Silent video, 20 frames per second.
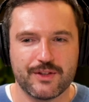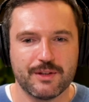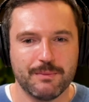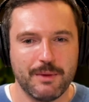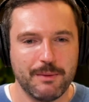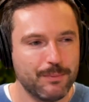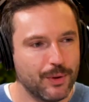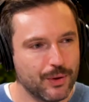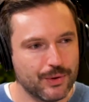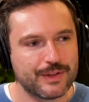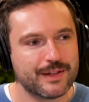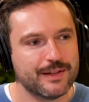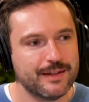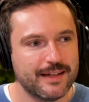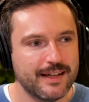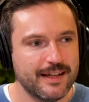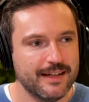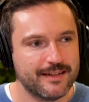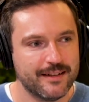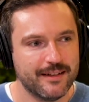some important
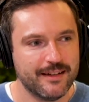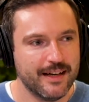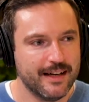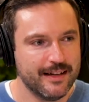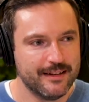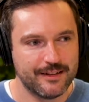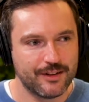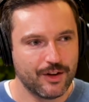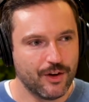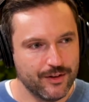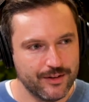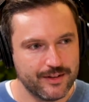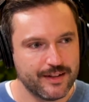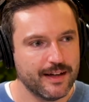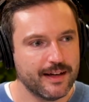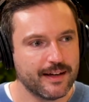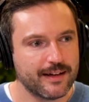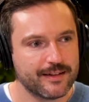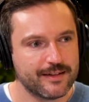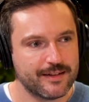data that adds
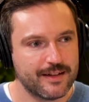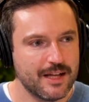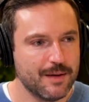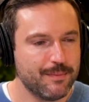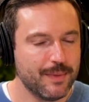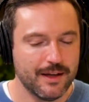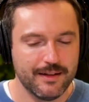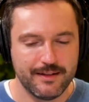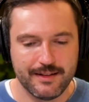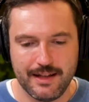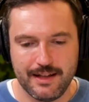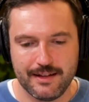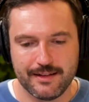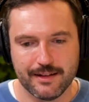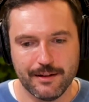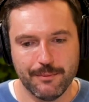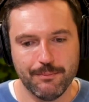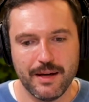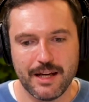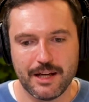context, the ability
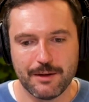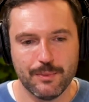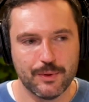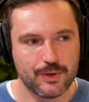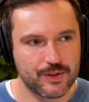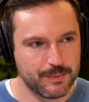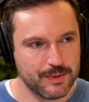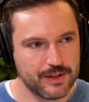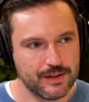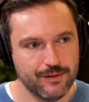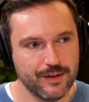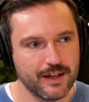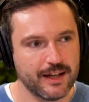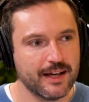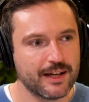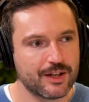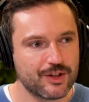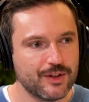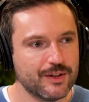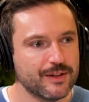to make more specific
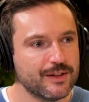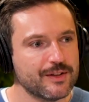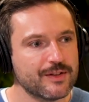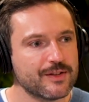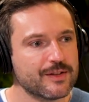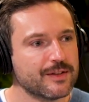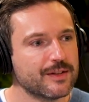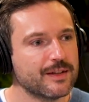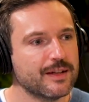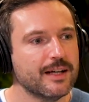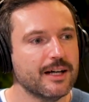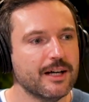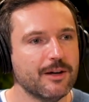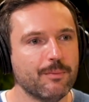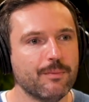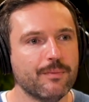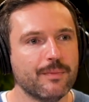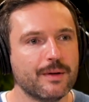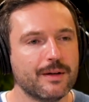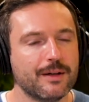actions,
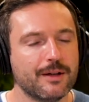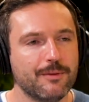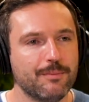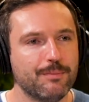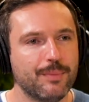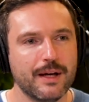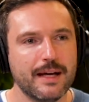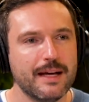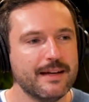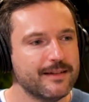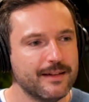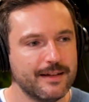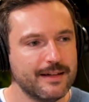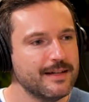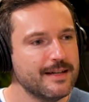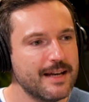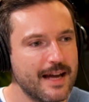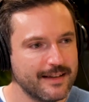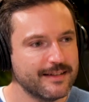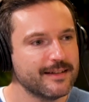but isn't
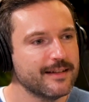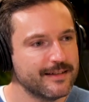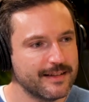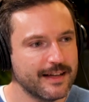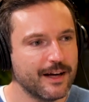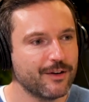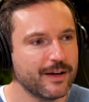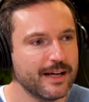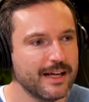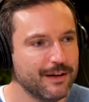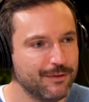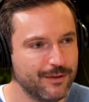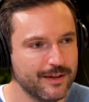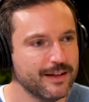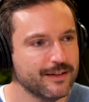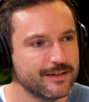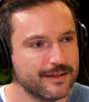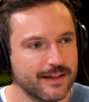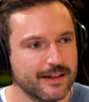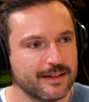necessary if it
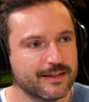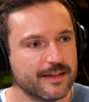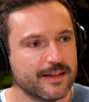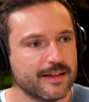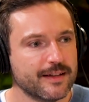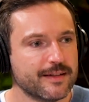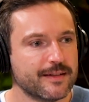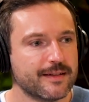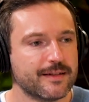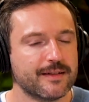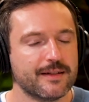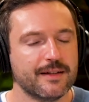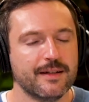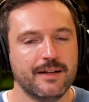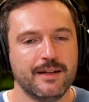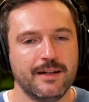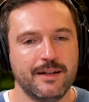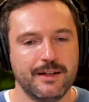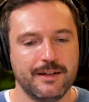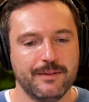doesn't exist.
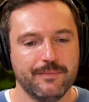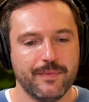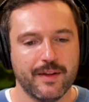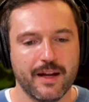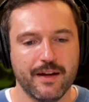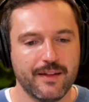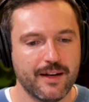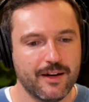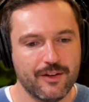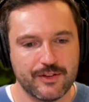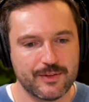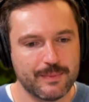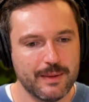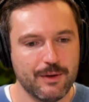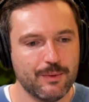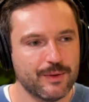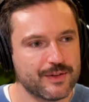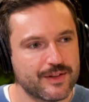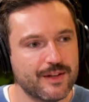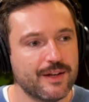And then ultimately,
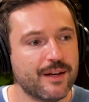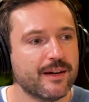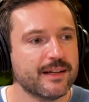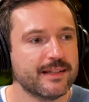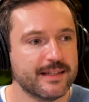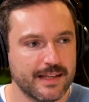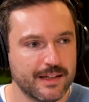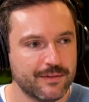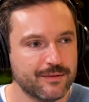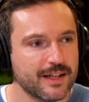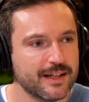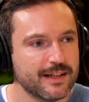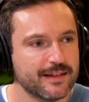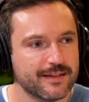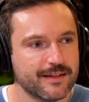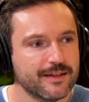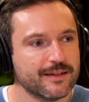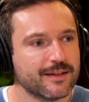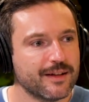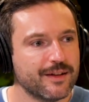what's the nice to have
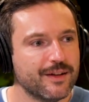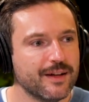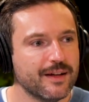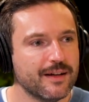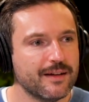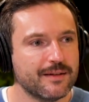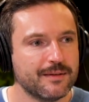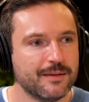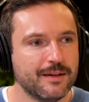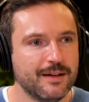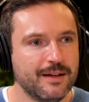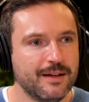data that